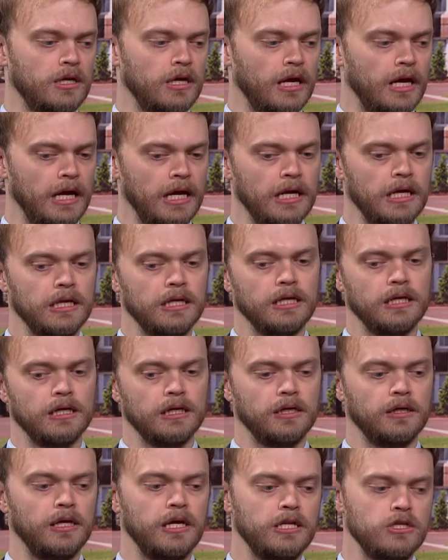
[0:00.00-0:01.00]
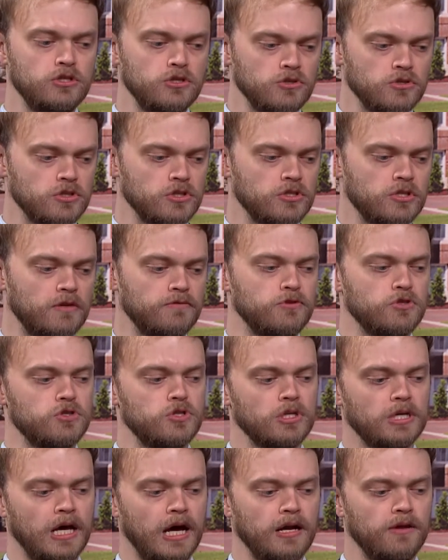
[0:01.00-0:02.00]
and use the stuff just
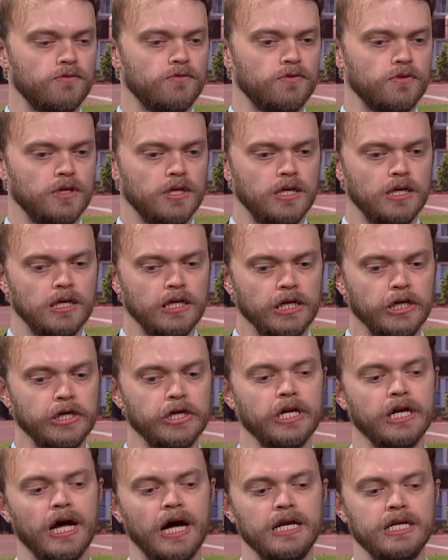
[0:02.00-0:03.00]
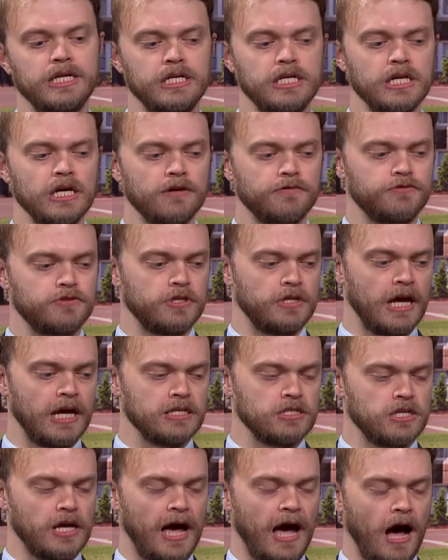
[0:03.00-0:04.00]
to kind of get an idea
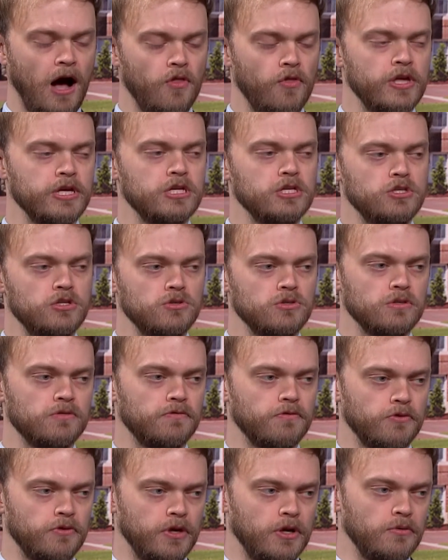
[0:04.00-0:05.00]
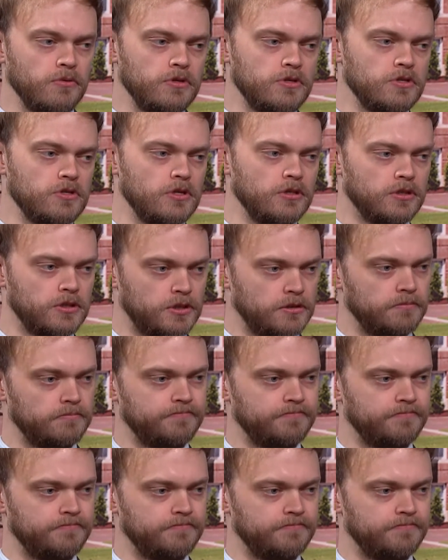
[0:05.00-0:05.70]
as to how they could use it for their research.